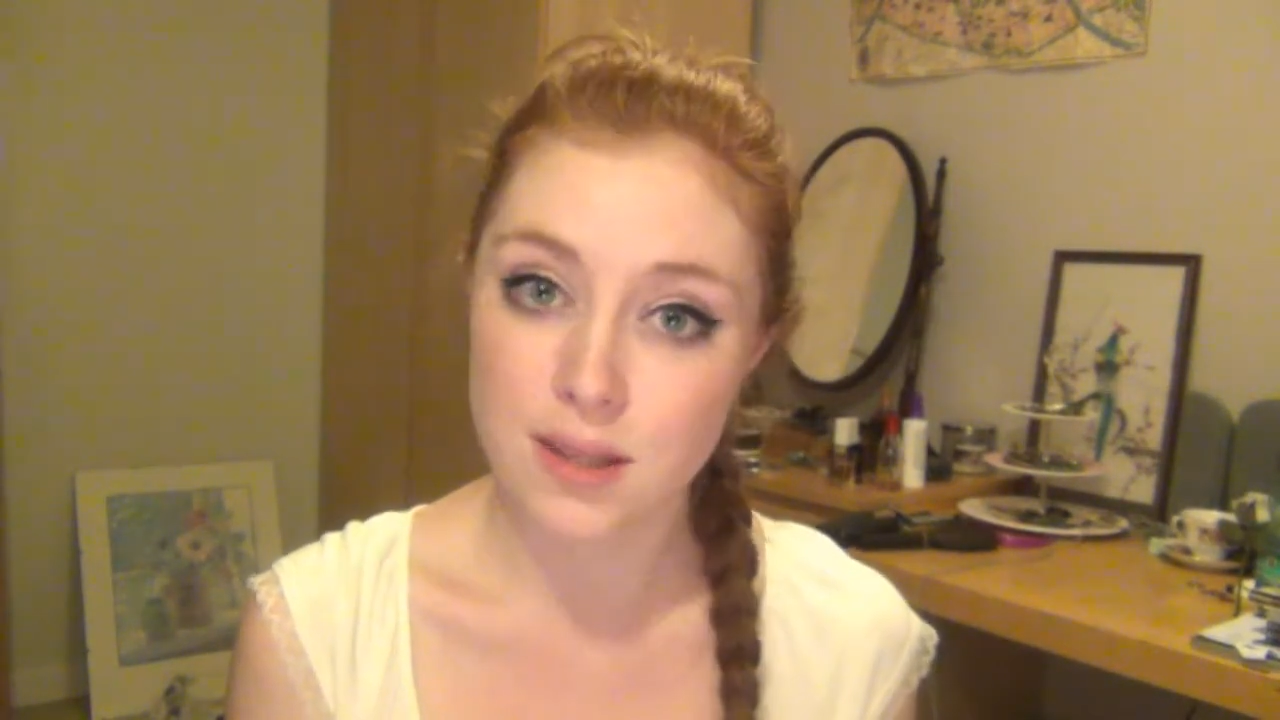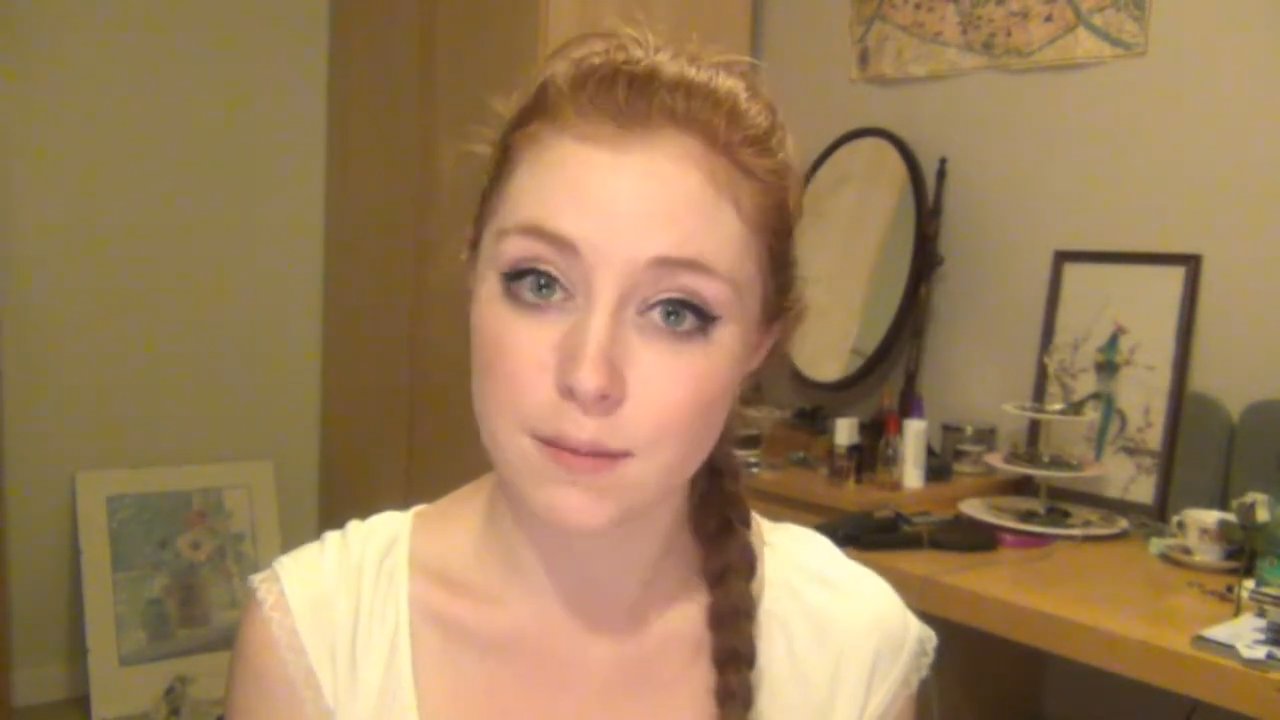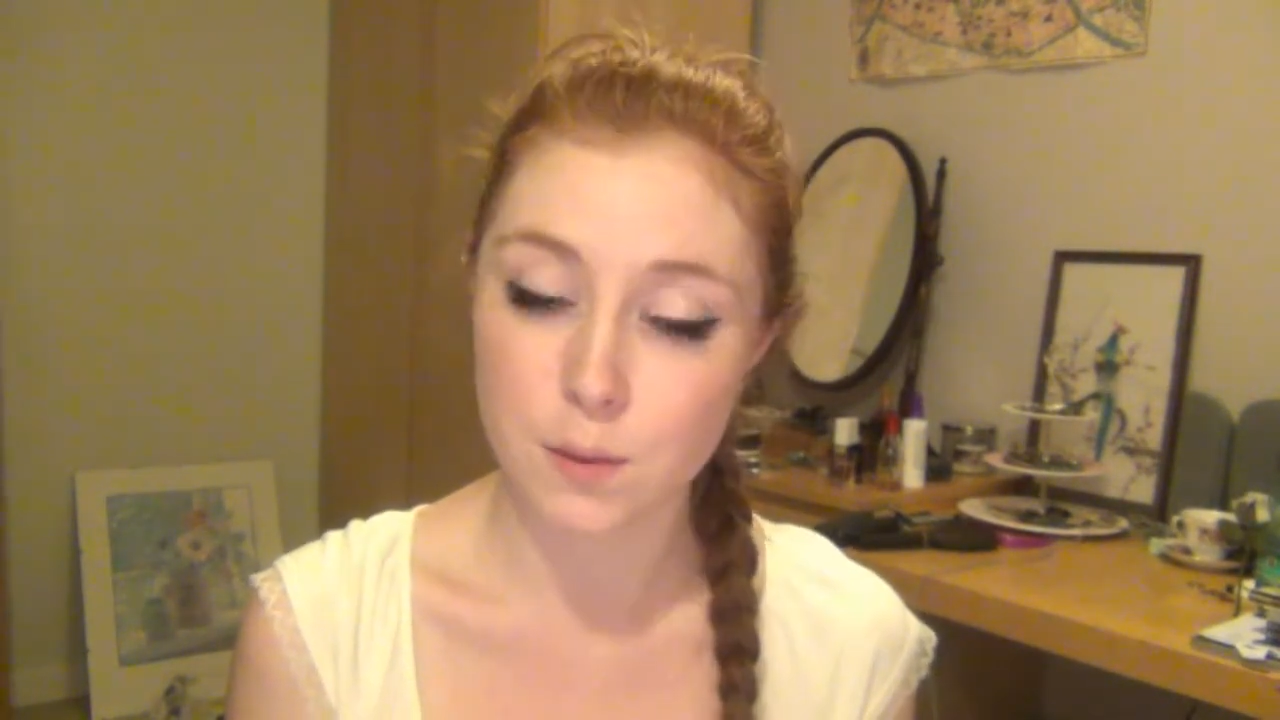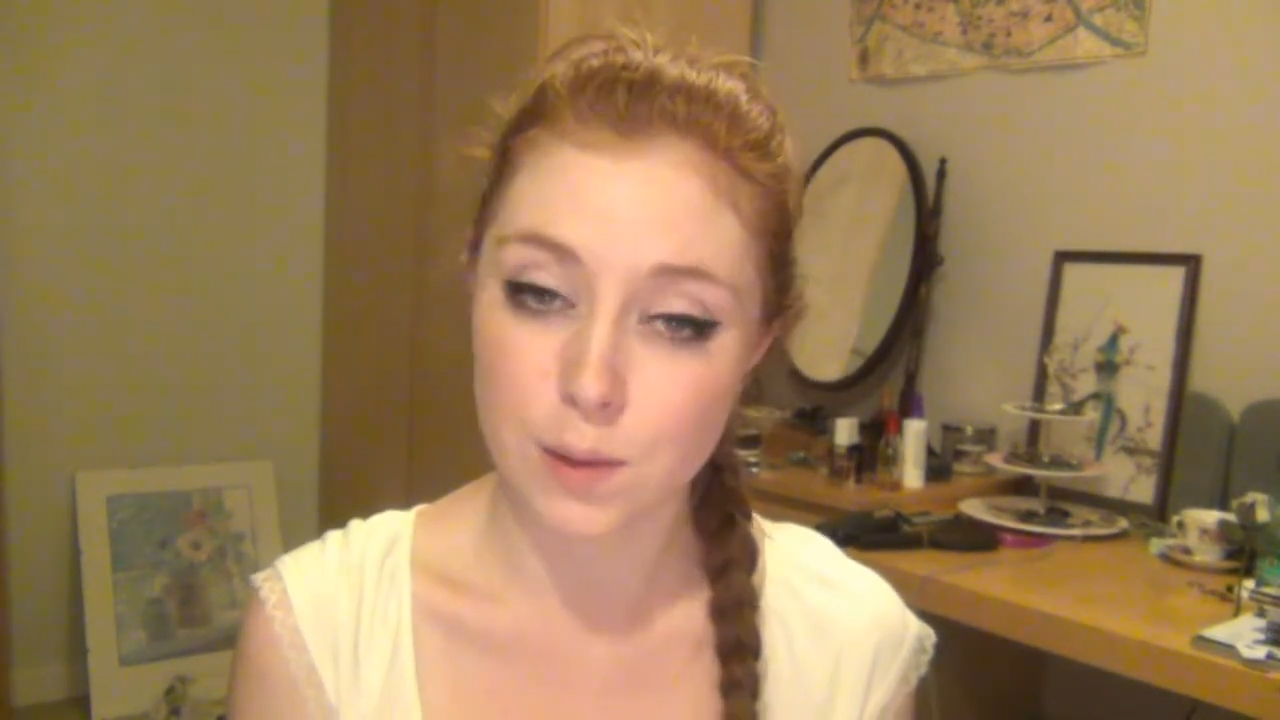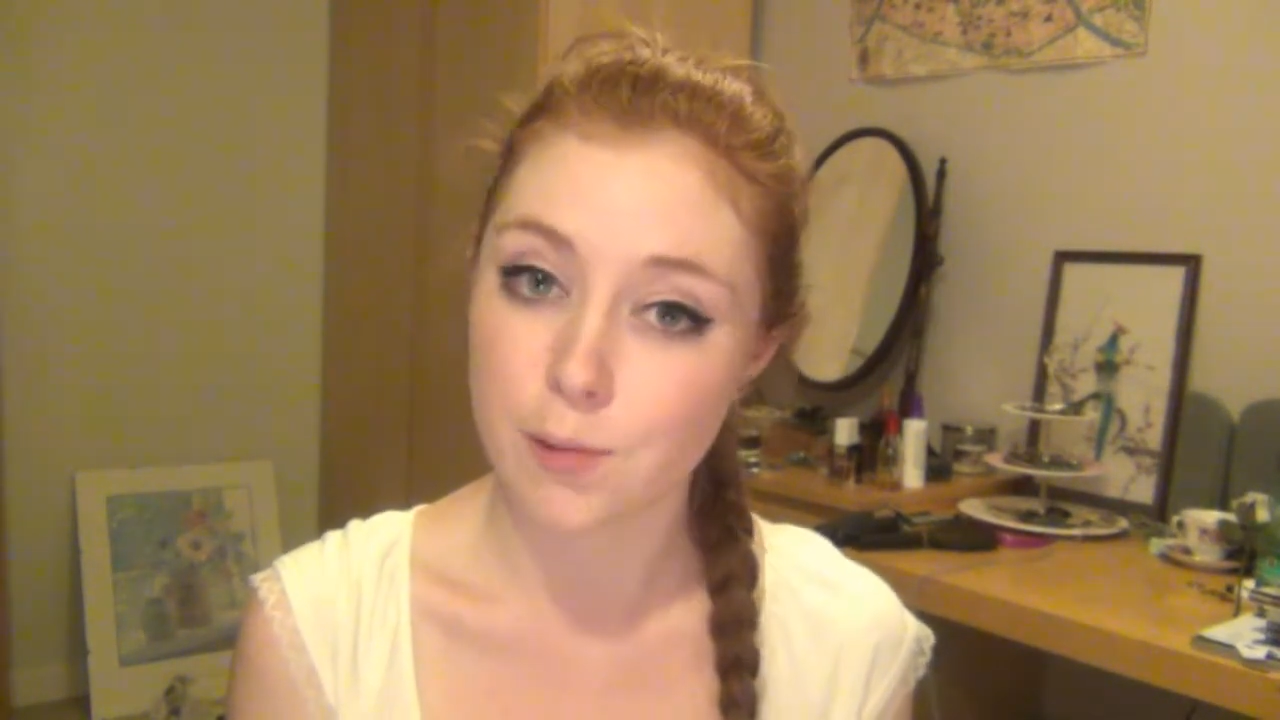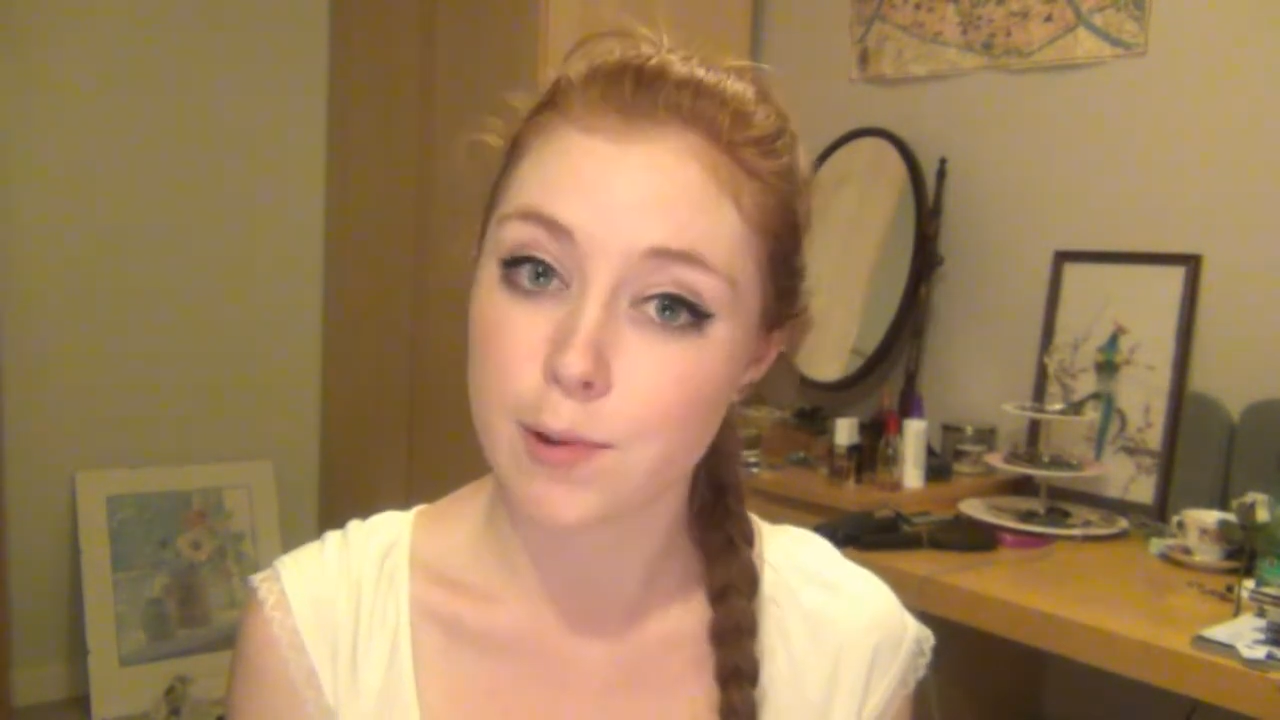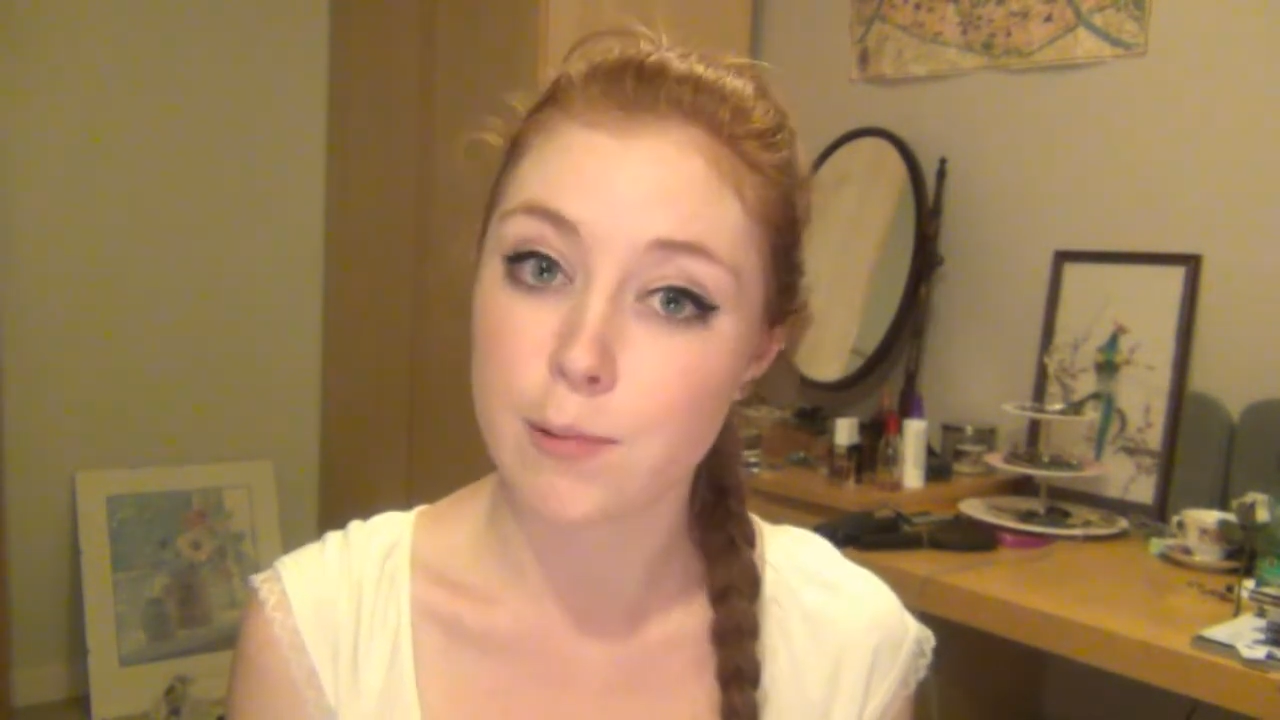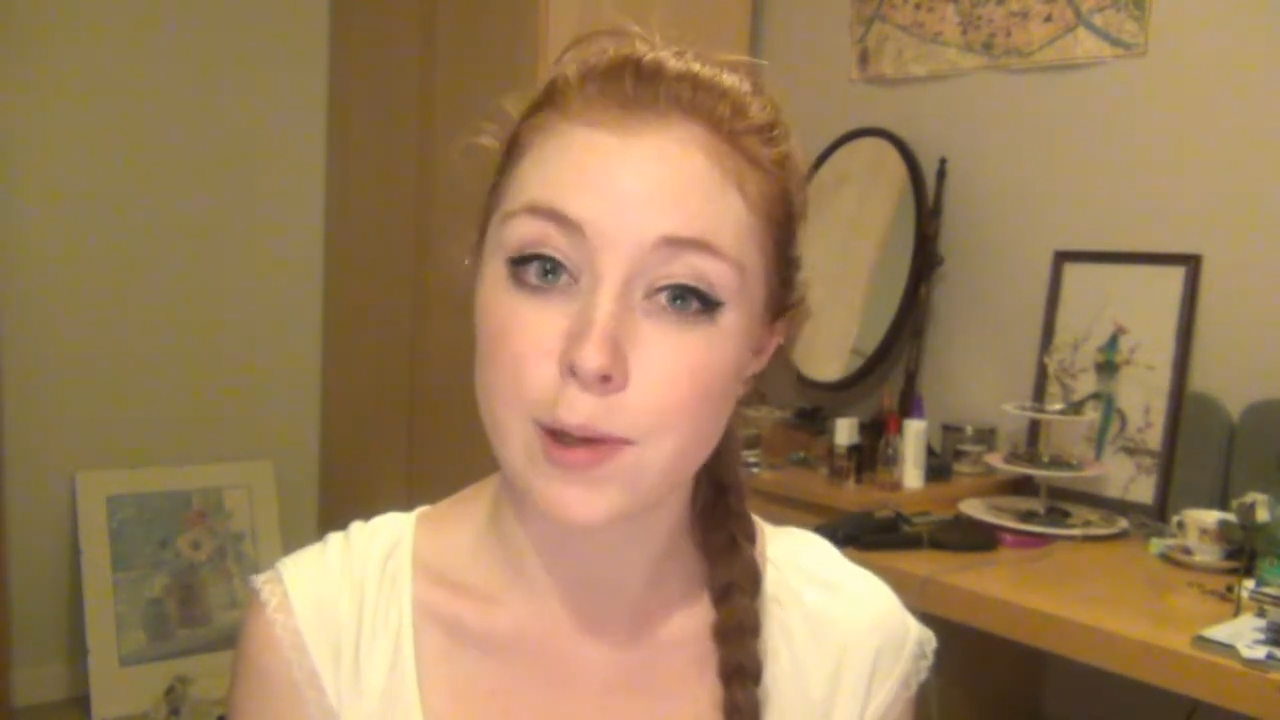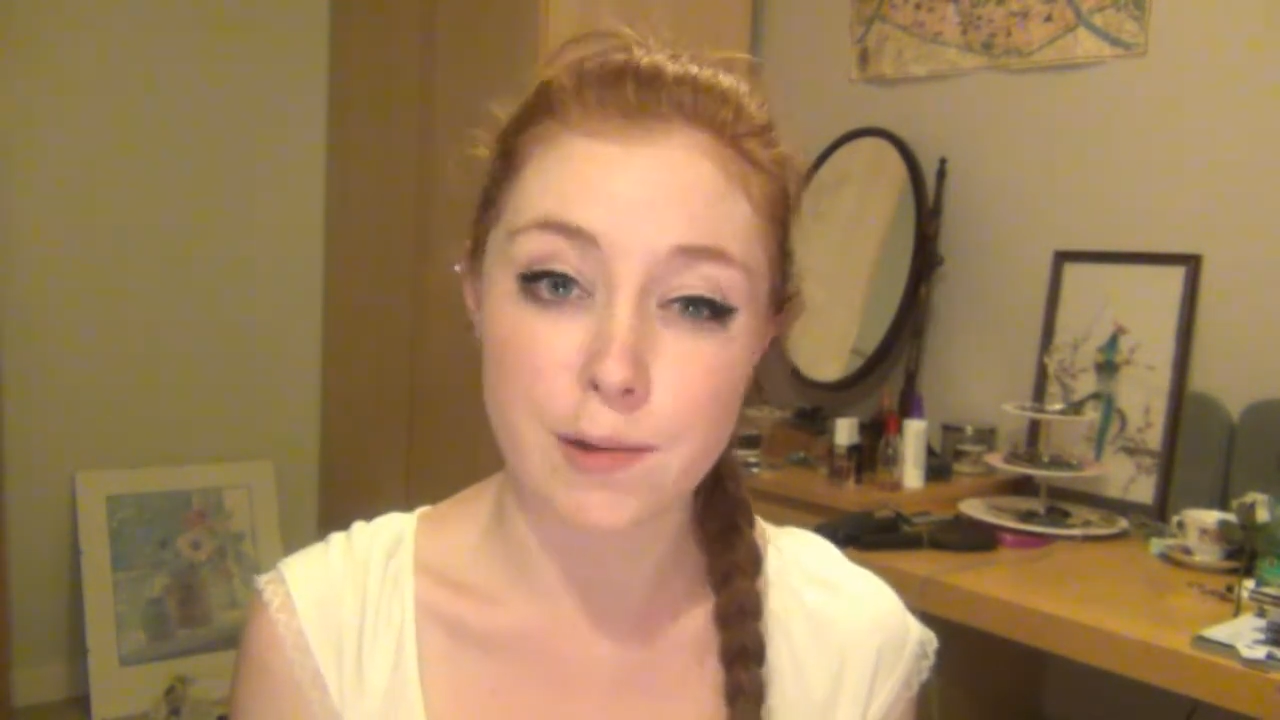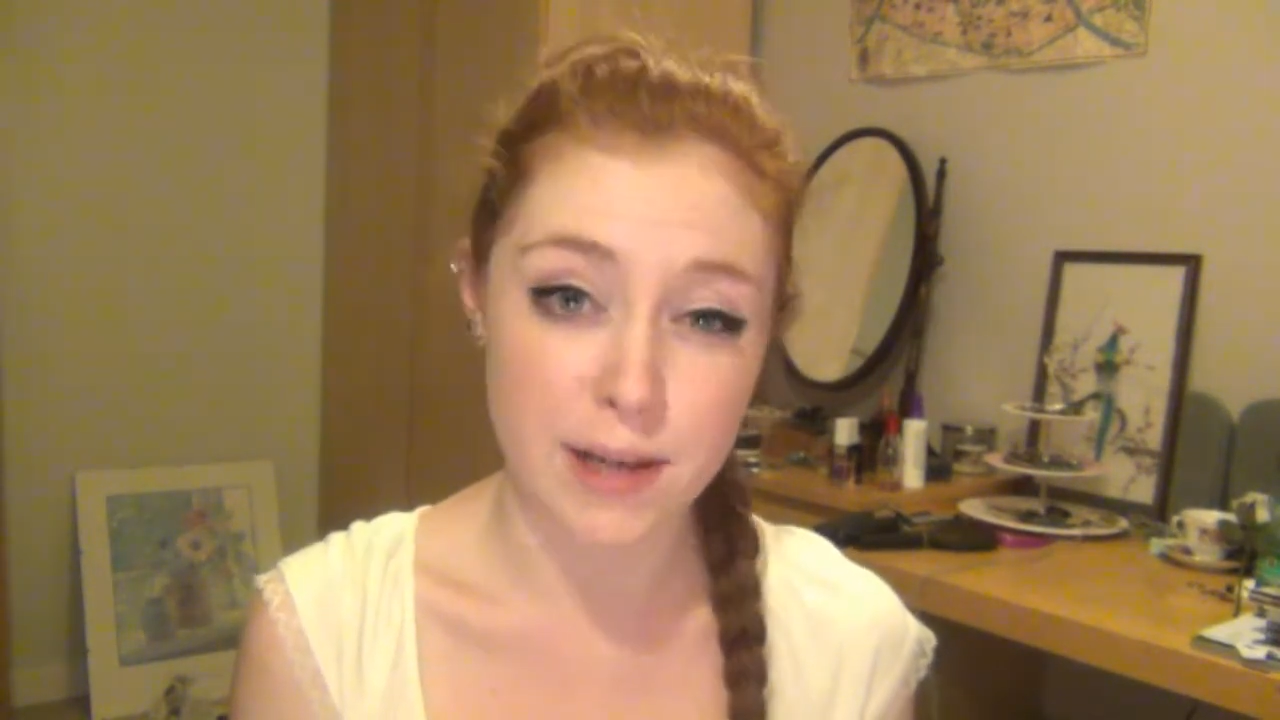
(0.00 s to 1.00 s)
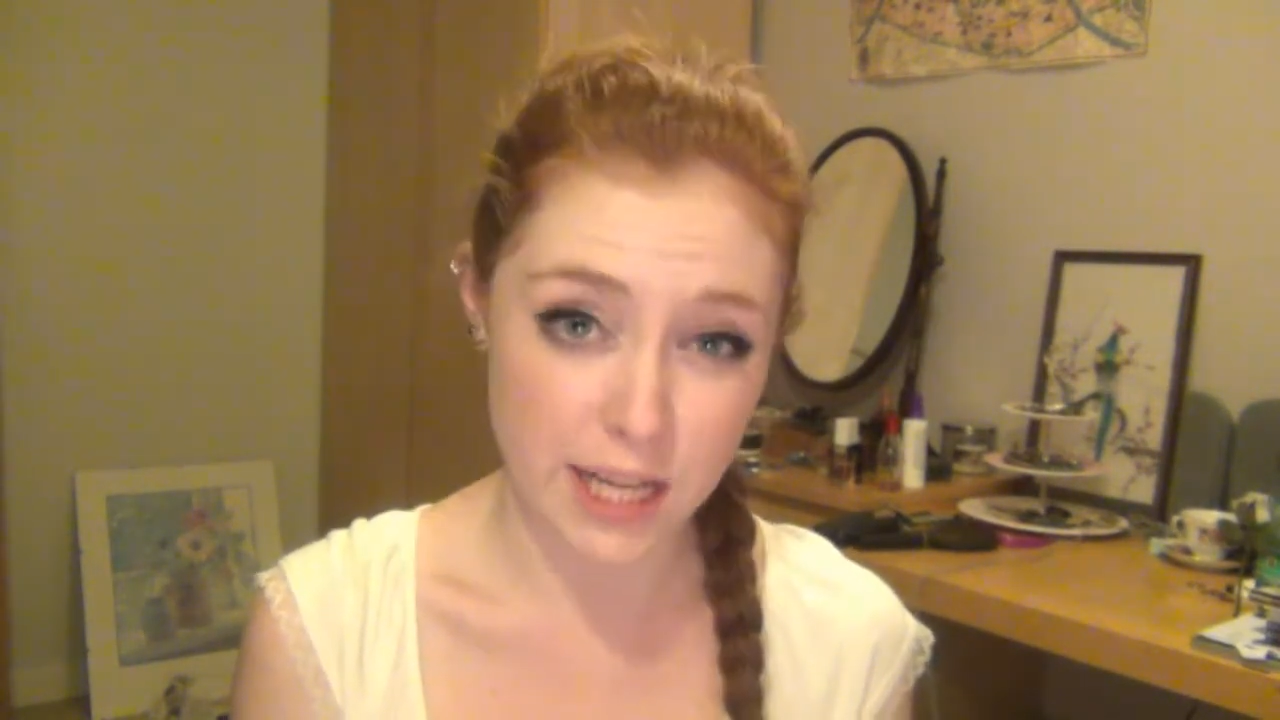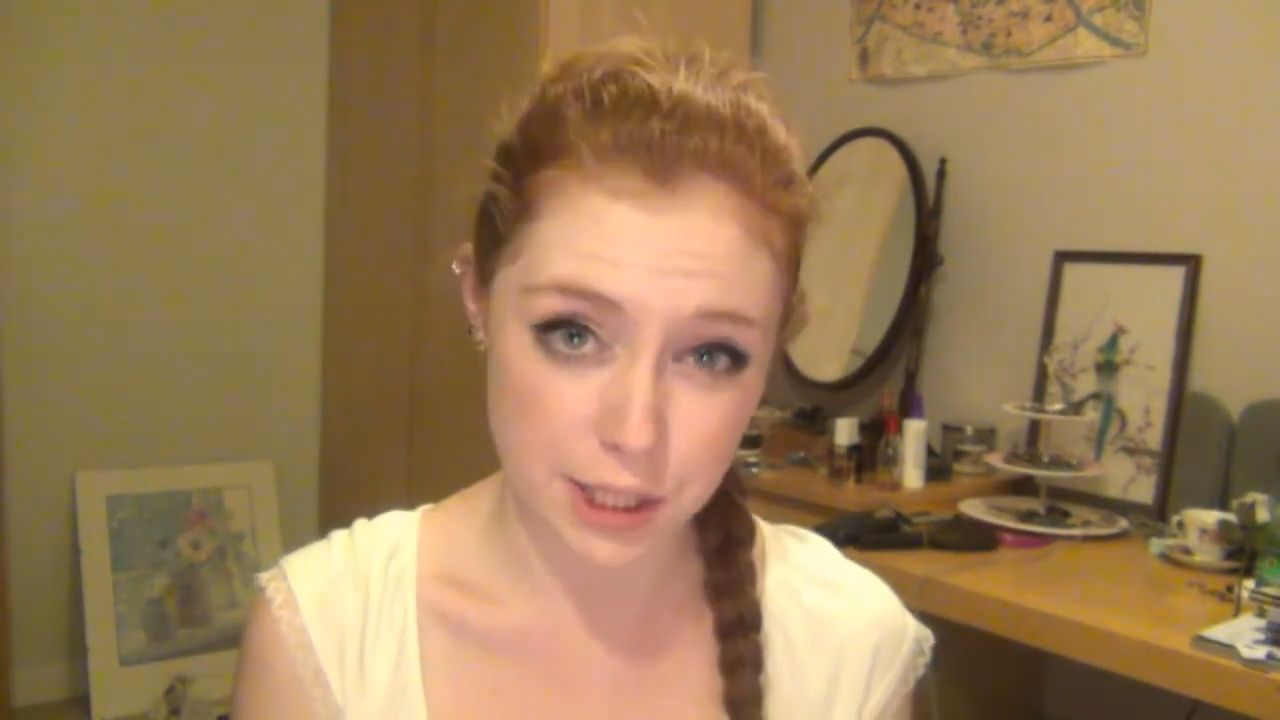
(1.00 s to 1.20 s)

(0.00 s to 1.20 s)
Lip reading: That was really